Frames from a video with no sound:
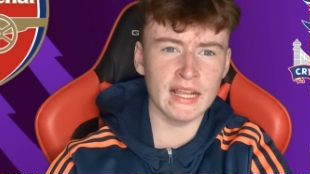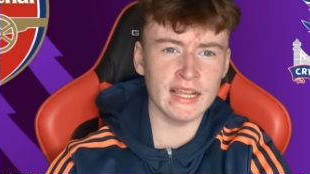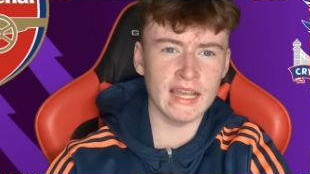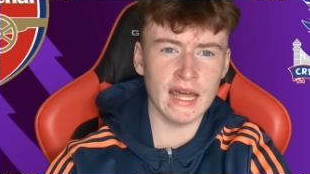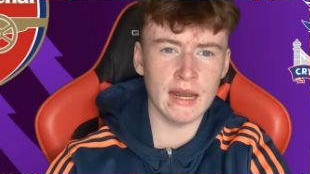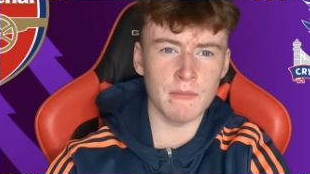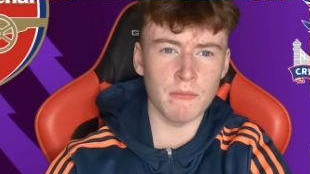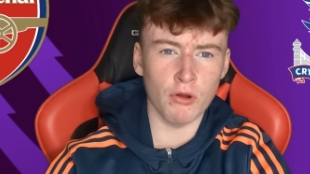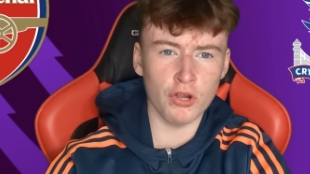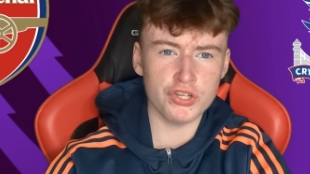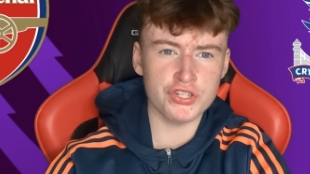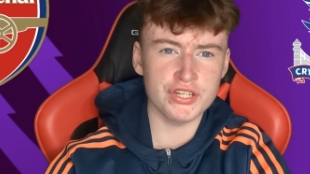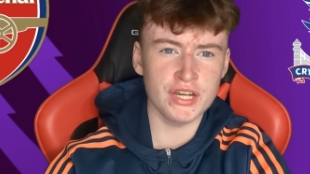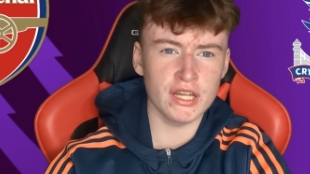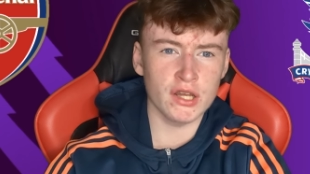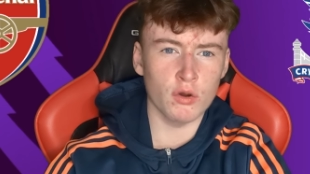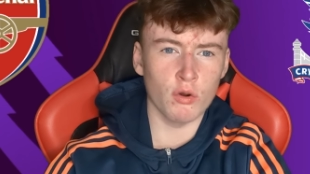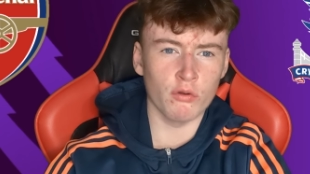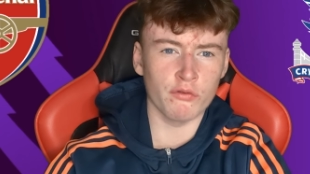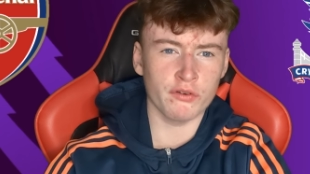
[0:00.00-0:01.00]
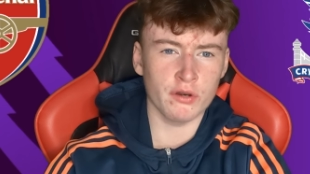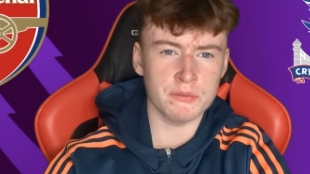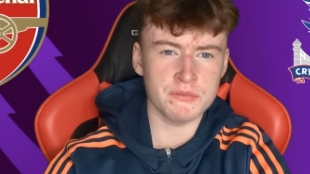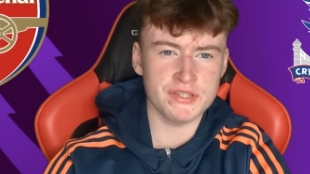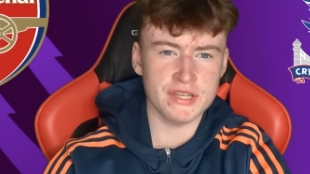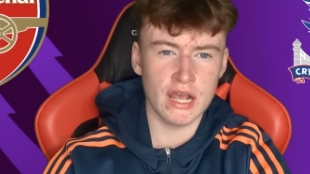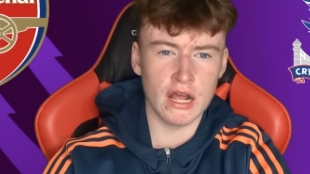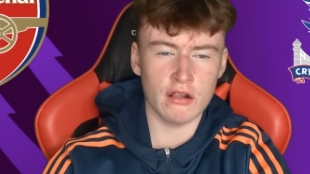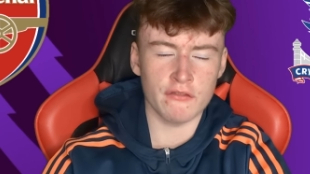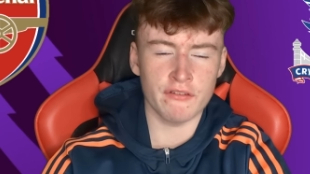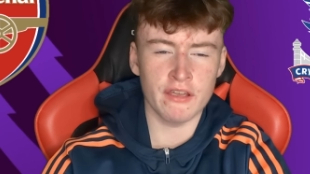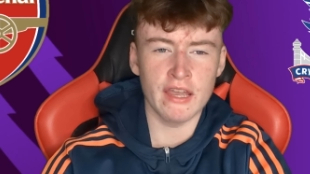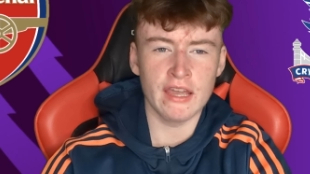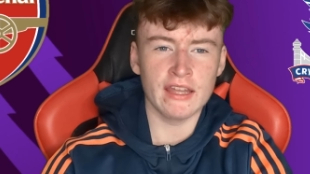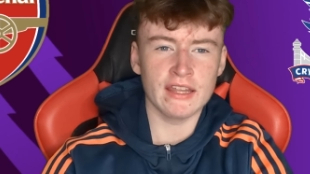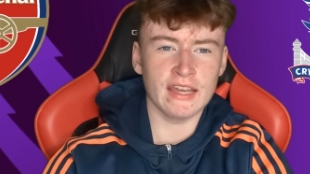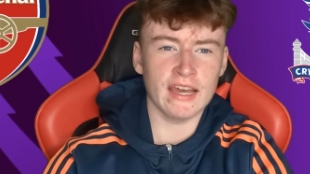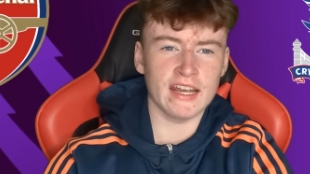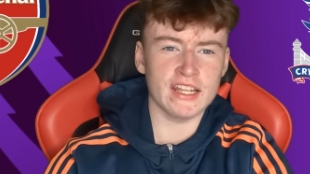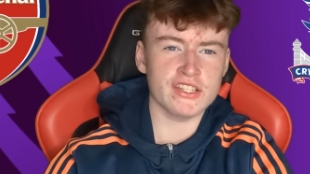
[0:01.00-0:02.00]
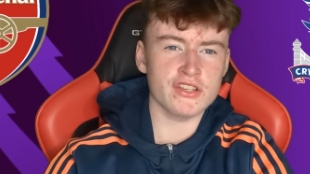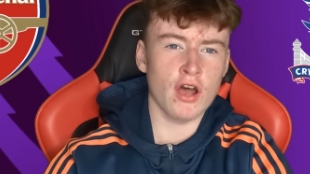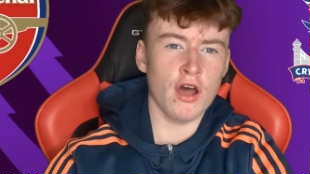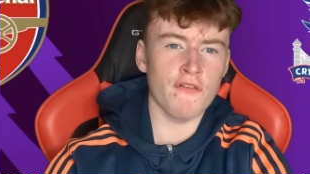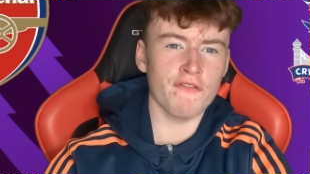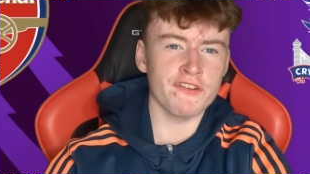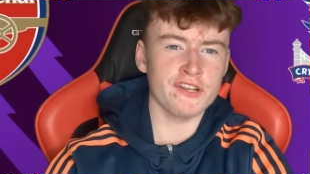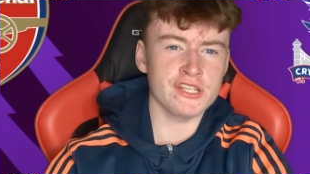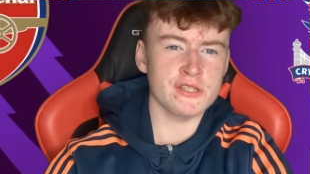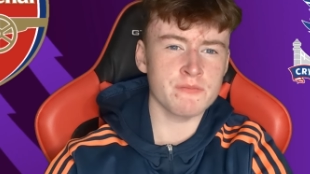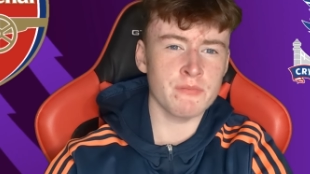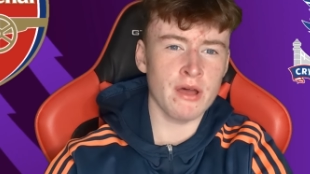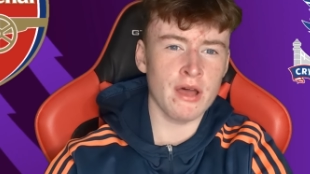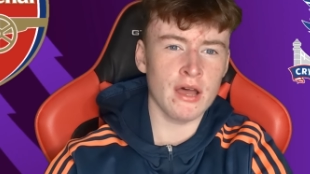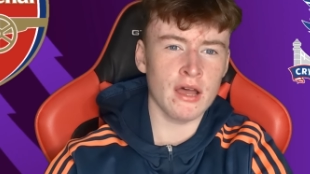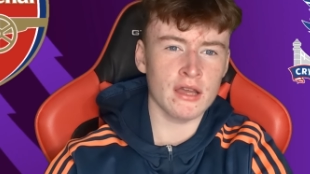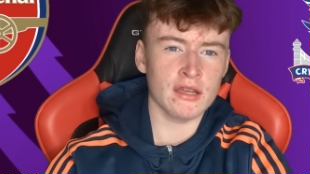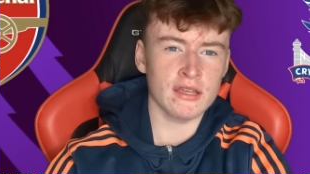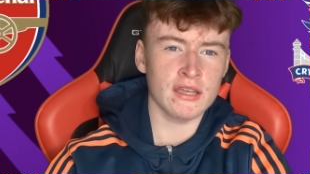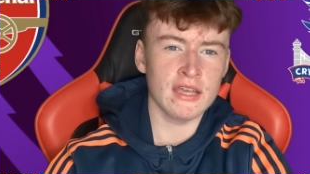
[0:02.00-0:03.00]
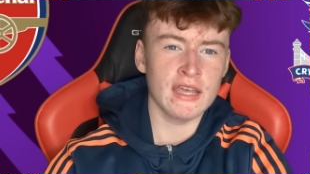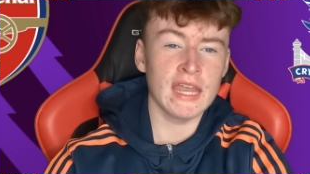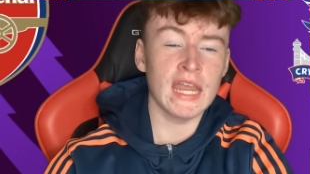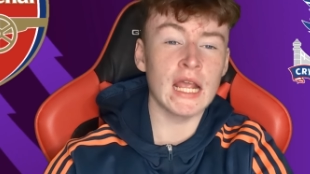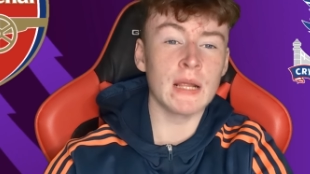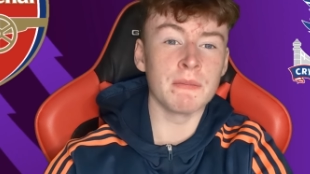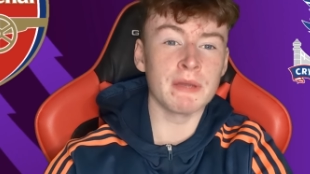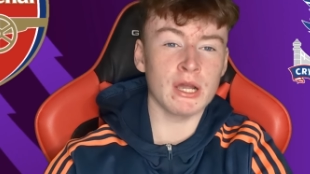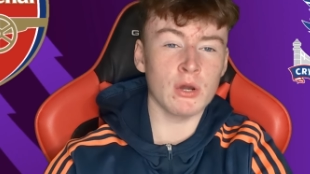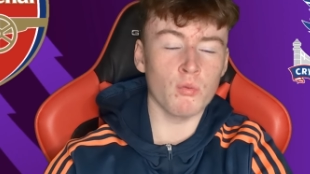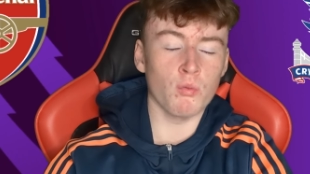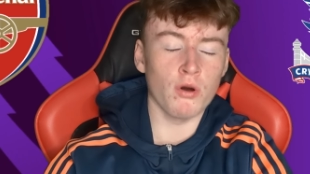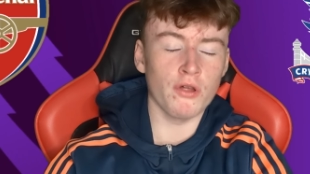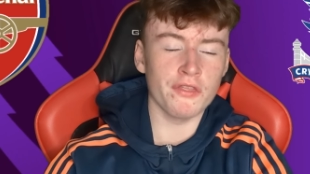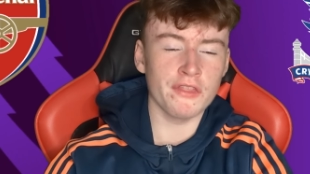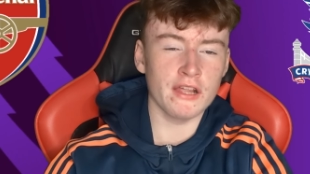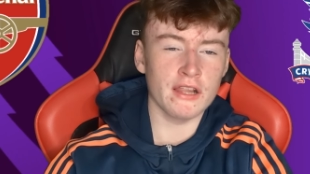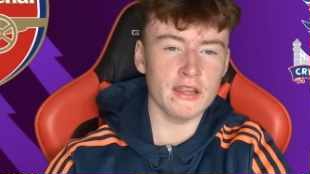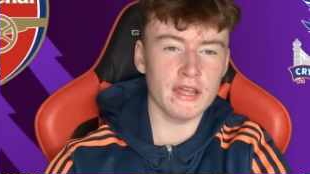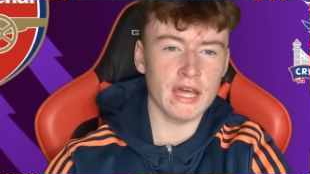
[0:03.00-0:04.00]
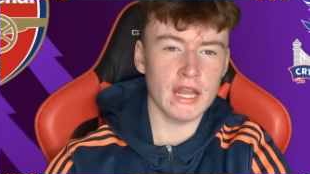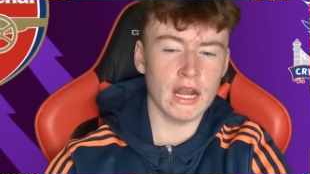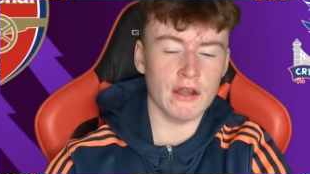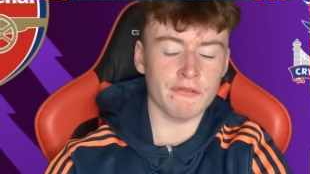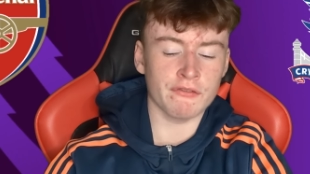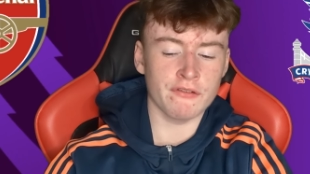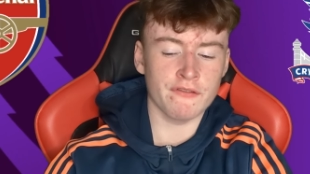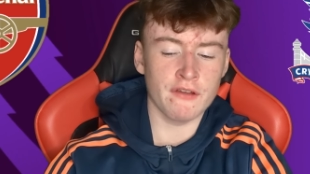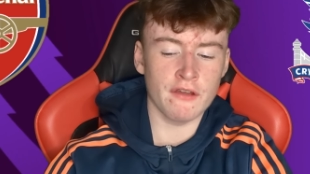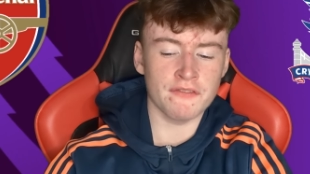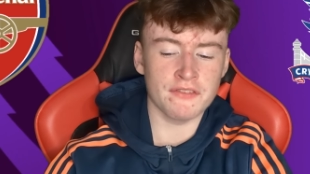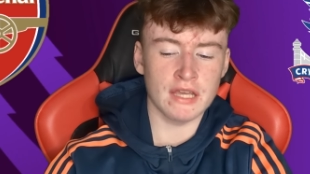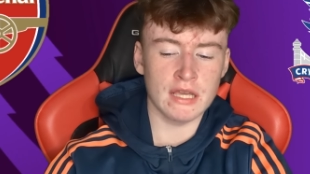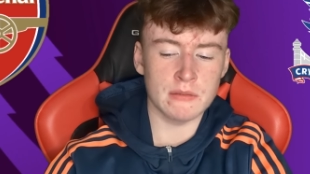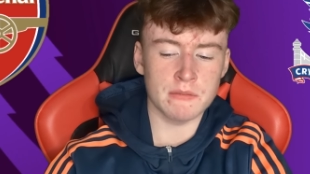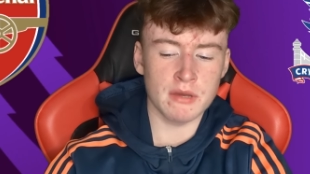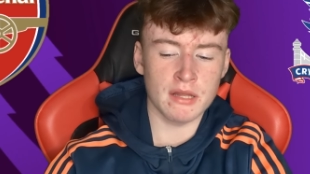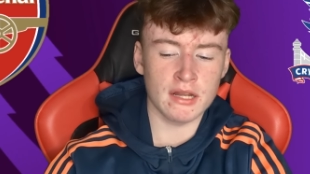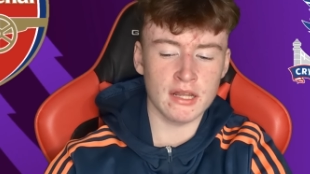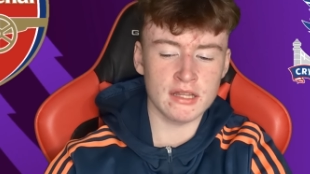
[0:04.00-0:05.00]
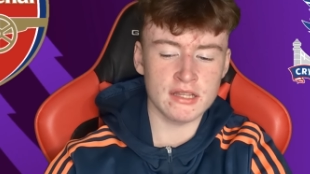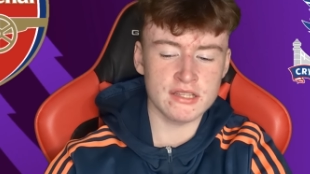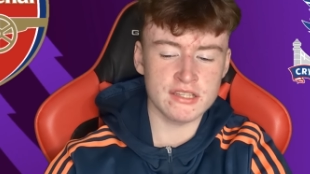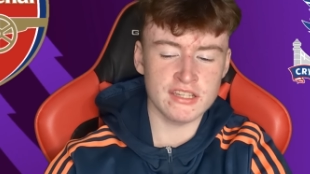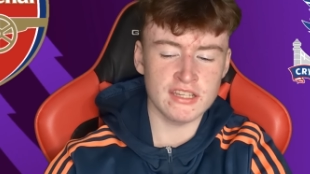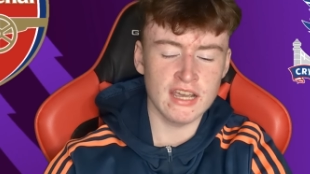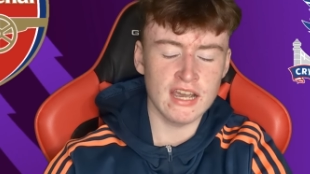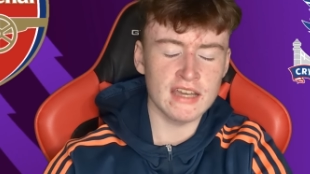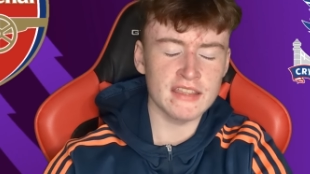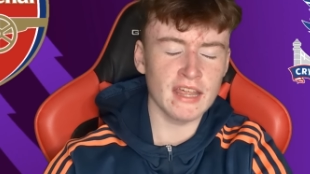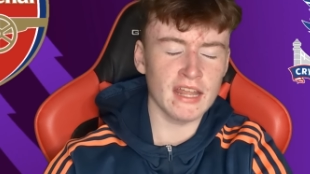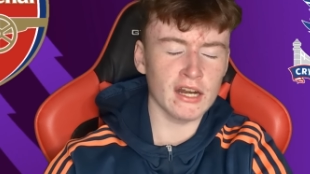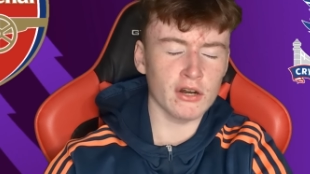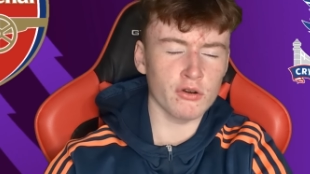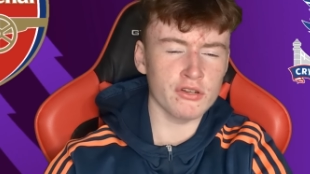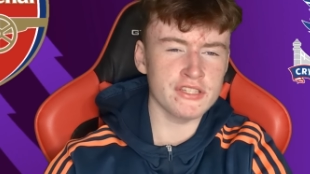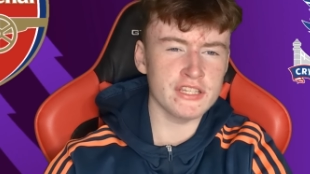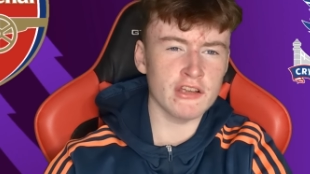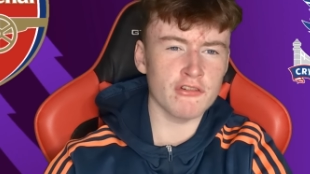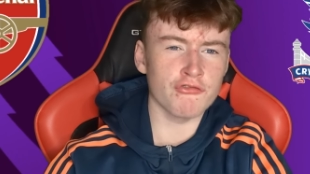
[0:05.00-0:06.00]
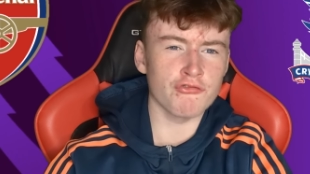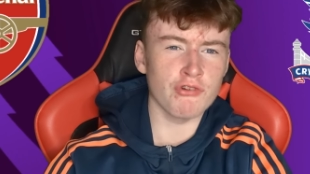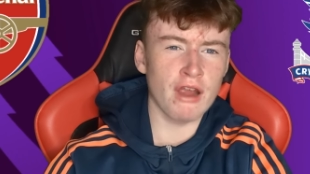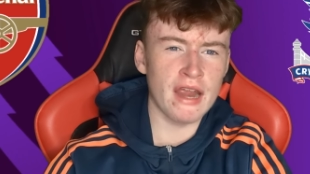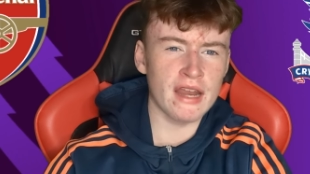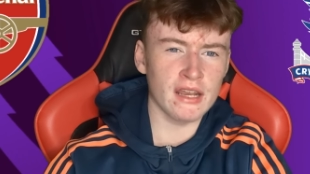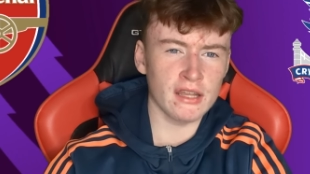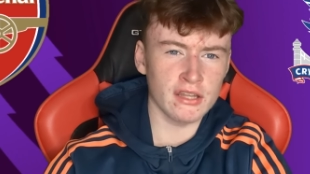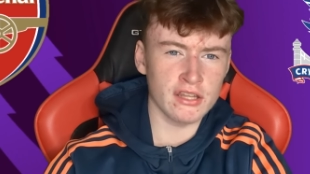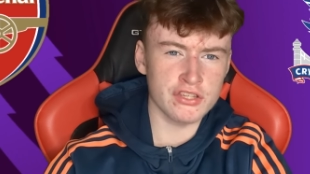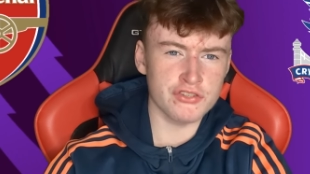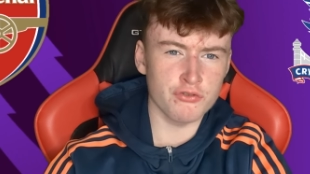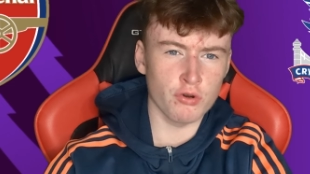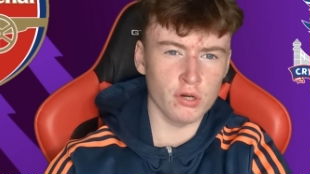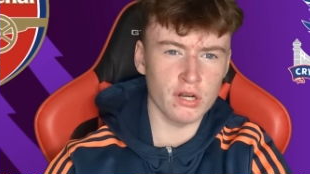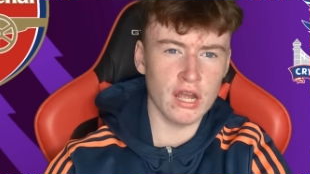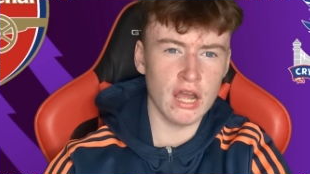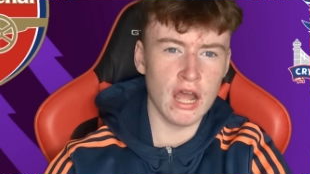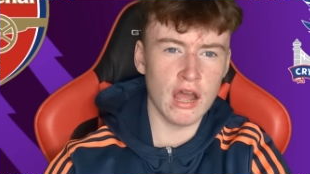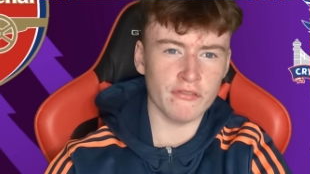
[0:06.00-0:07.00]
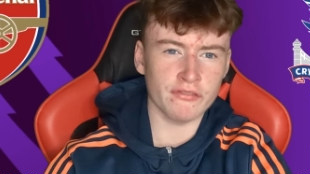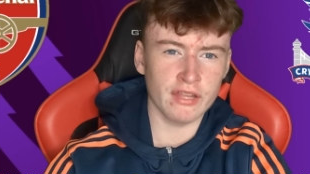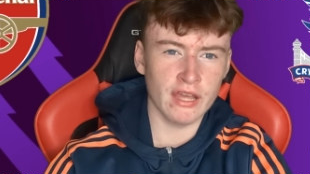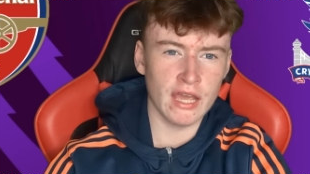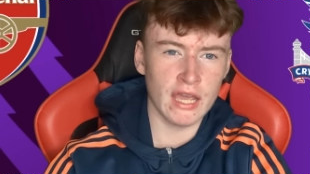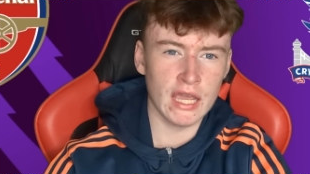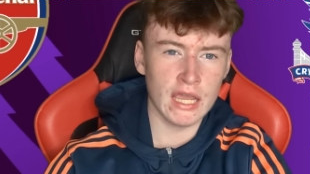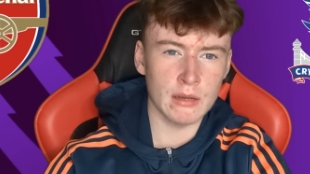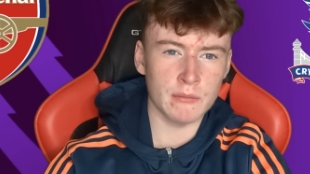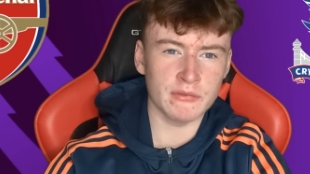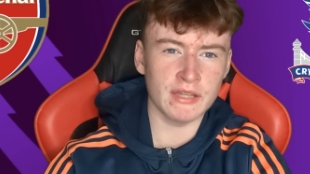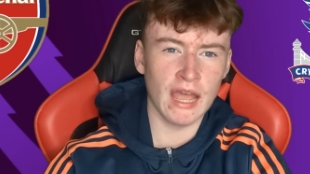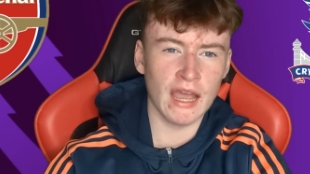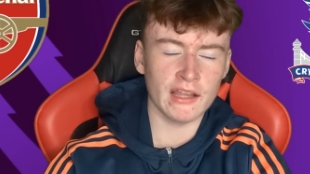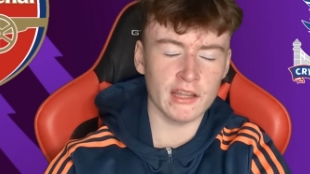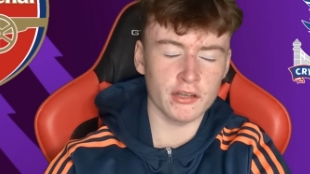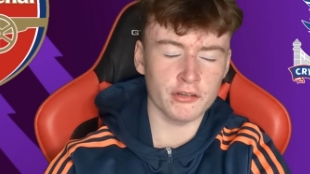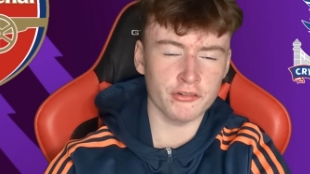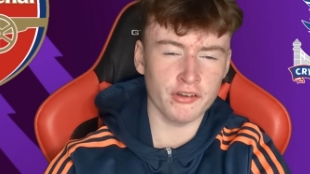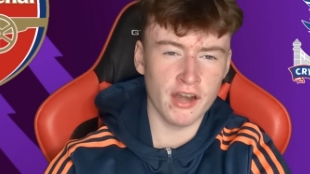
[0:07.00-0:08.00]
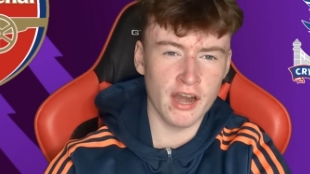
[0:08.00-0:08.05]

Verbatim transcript: He'll get a much needed goal for himself. He got his confidence back. He'll make a 1 0 then after 15 minutes. And then I'm going to say, right in the stroke of half time, Declan